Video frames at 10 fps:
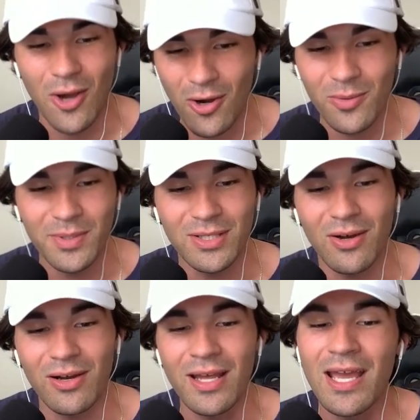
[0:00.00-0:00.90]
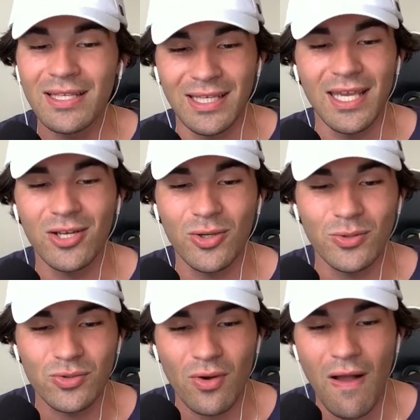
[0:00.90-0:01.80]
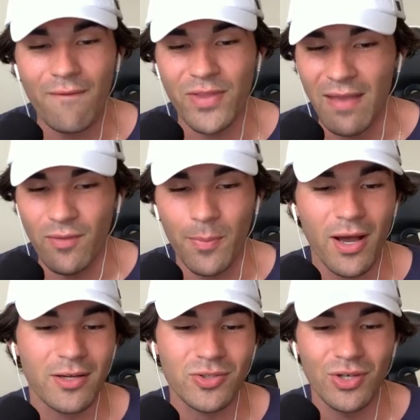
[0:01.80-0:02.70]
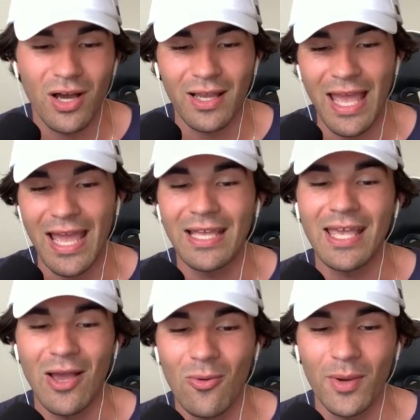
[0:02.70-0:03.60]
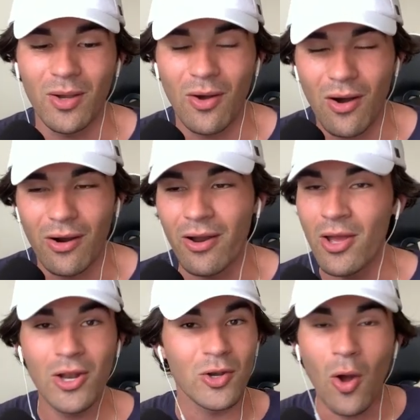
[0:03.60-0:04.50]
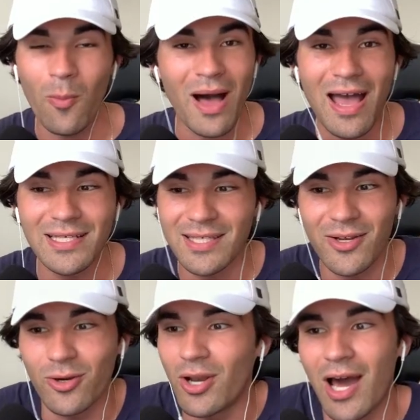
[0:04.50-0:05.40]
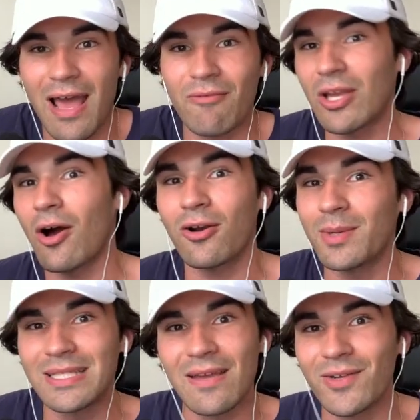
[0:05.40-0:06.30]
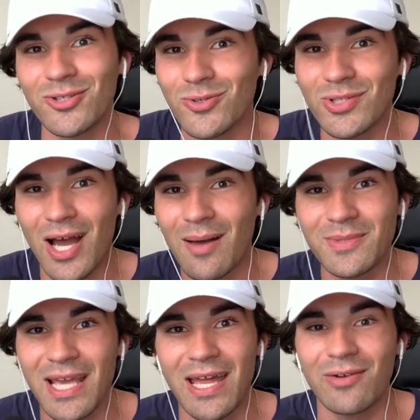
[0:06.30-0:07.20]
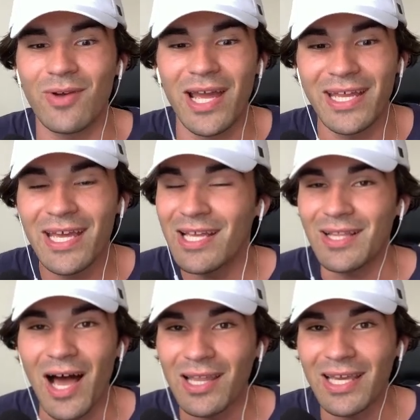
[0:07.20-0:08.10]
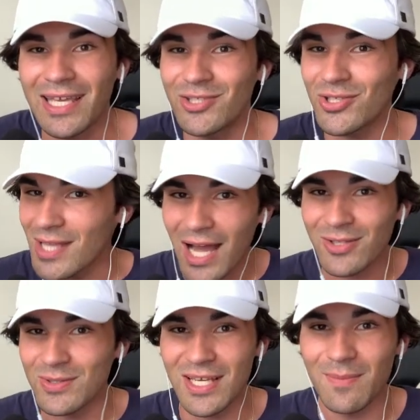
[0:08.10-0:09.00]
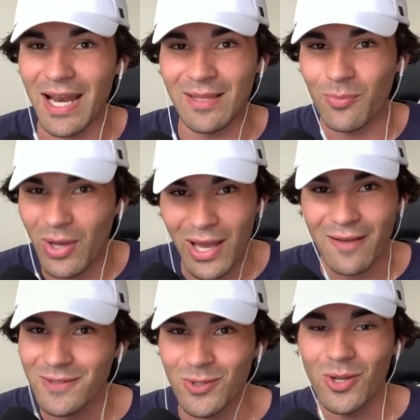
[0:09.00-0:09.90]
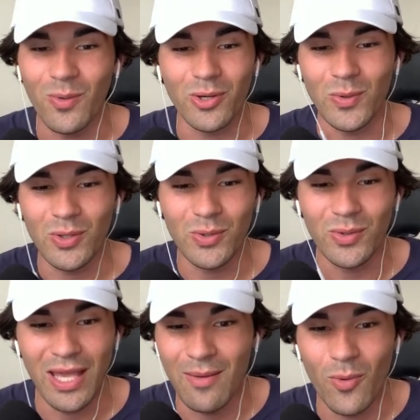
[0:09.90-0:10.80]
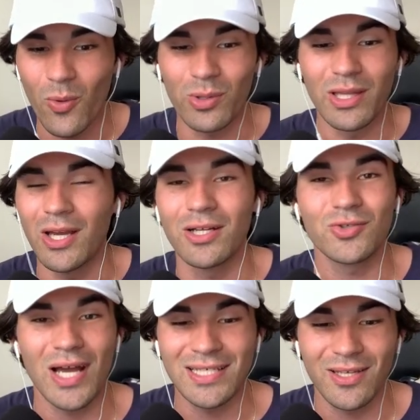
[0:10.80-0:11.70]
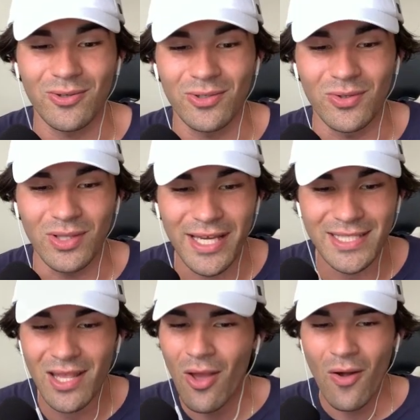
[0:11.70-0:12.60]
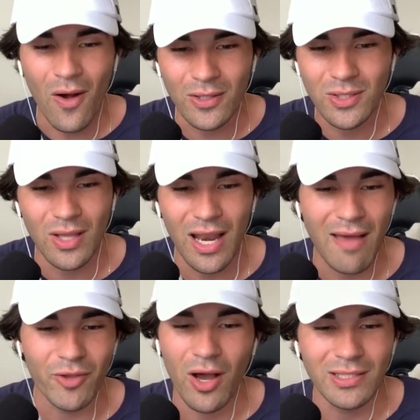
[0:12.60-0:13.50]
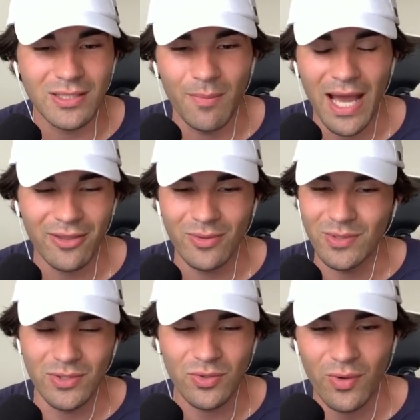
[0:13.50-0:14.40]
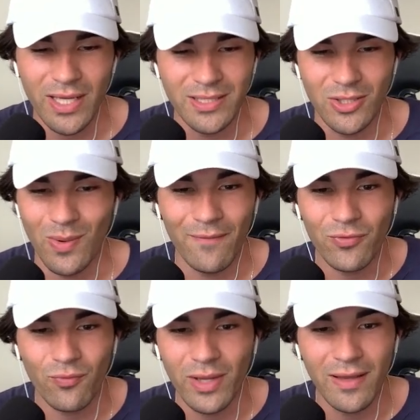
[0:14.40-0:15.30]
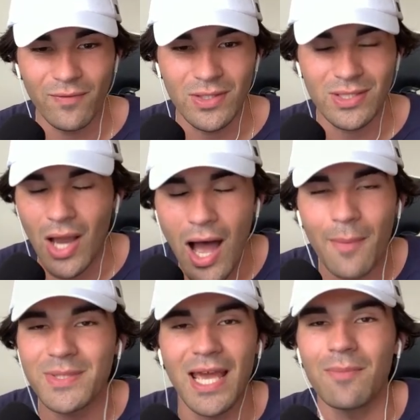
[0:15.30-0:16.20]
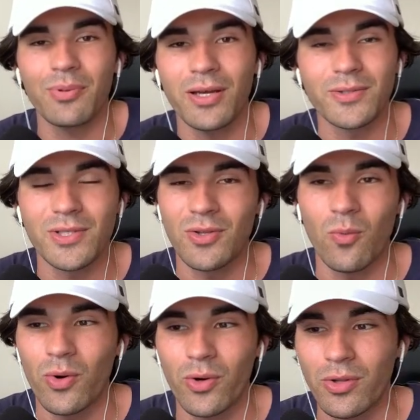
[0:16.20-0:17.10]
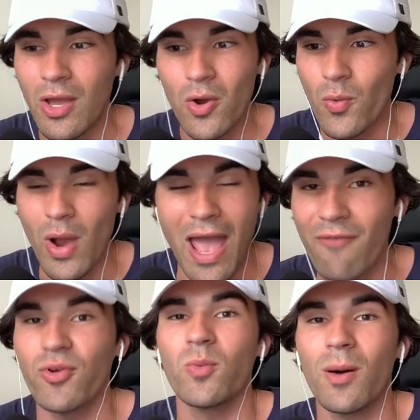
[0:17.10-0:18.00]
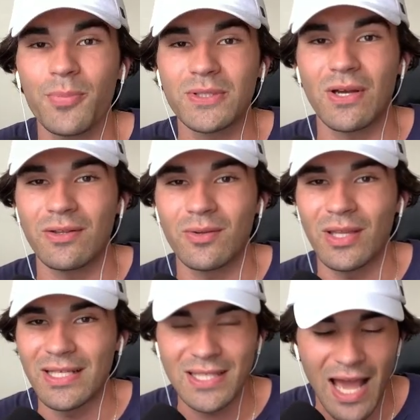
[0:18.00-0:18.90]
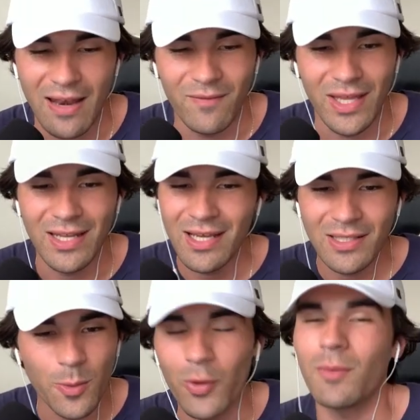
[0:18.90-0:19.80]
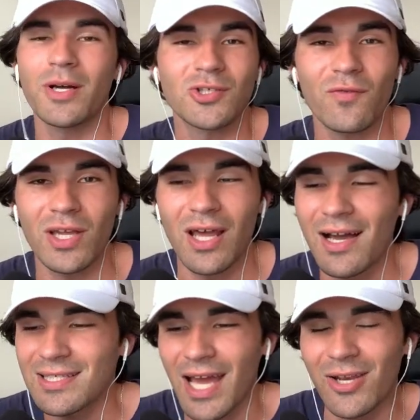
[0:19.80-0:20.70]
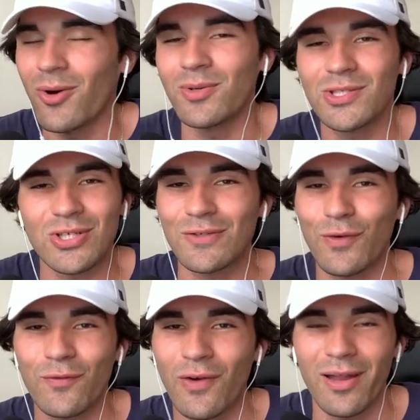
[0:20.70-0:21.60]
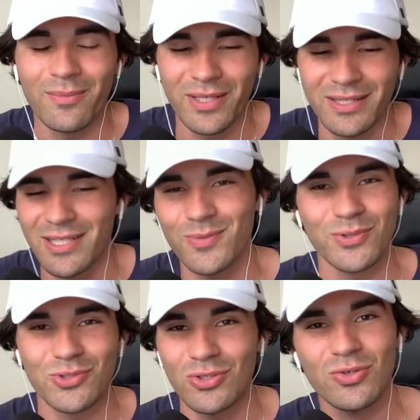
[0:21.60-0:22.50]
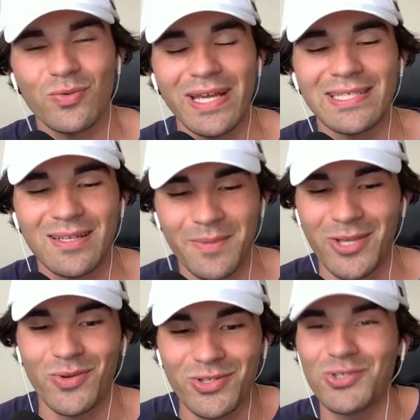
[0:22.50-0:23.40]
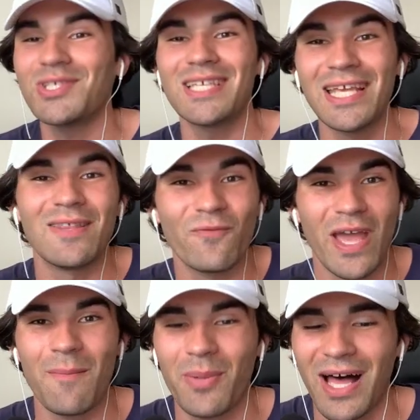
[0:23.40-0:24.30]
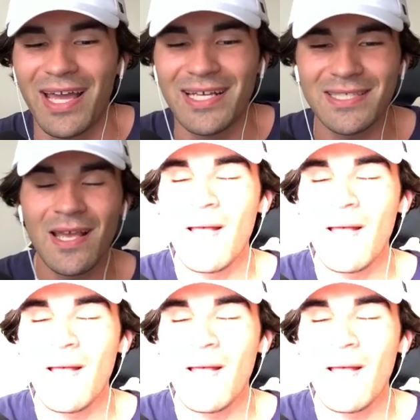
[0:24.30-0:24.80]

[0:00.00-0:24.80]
Connor Bedard, Nikita Kucherov, David Pastrnak, and Cale Makar. No bias here, not having Connor McDavid in your top 10, right? Not like he just knocked your team out of the playoffs, so you don't want to include him or Leon Draisaitl on your list. Also, not having Austin Matthews is crazy. You have 3 of the top 10 players in the world who everyone puts on their list out of it to put a bunch of Canucks. I know it's just for fun, but this one's just crazy to me. You could just see the fan bias.